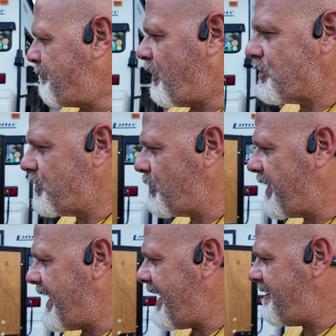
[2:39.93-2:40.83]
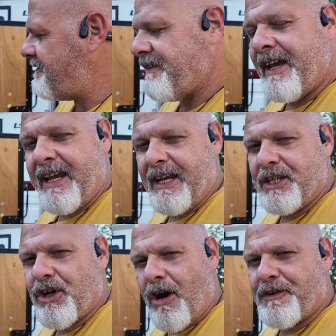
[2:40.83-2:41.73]
I'm also gonna have
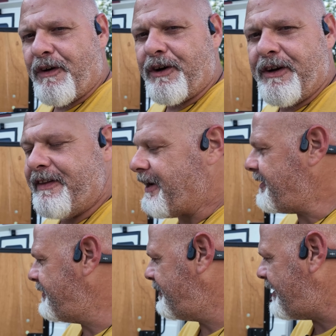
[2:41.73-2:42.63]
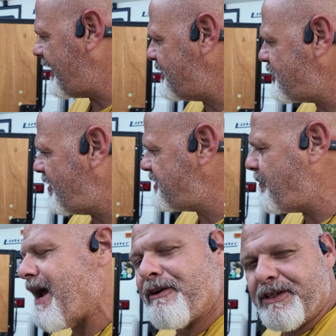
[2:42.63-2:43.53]
a charge inverter in there that I can charge
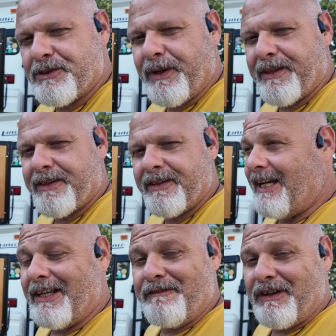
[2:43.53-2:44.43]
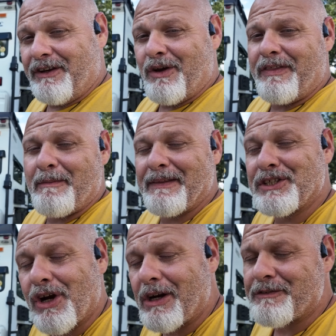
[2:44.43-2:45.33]
the batteries with. And if you know anything about
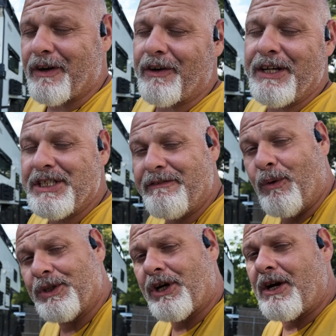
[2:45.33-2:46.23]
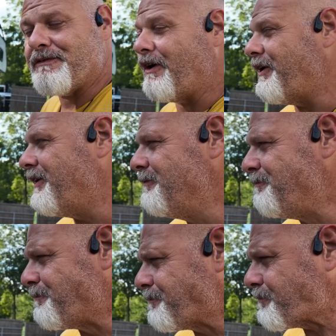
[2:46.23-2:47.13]
the charge inverter, EG4 charge inverter,
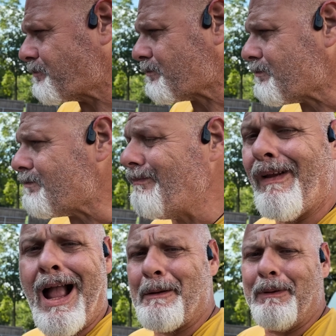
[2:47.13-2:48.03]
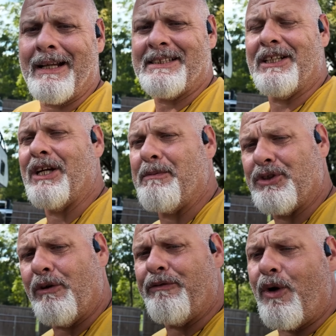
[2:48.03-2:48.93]
I can plug that sucker up
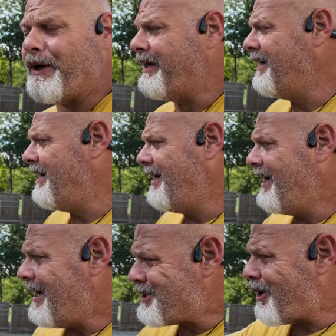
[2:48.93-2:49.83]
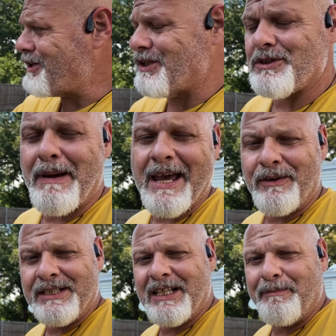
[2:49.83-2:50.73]
to 240 and charge those
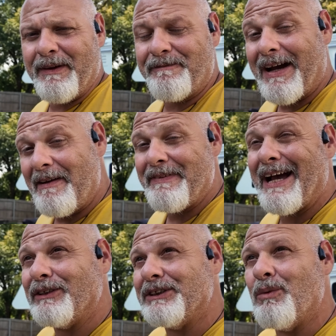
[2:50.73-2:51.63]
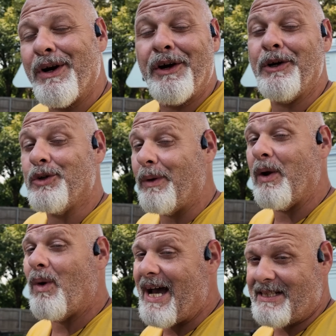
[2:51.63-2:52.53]
batteries up at
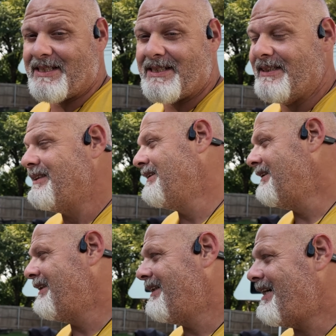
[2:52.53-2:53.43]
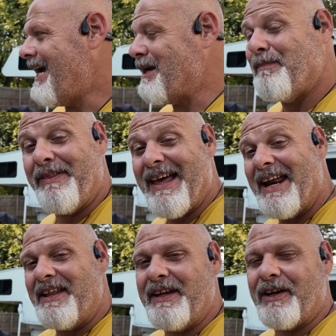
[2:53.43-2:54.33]
5,120 watts. I could put
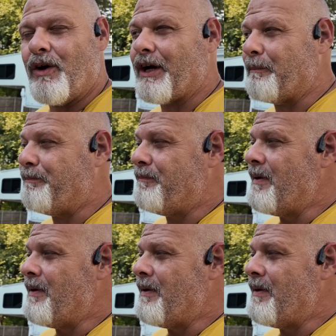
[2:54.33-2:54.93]
that in there or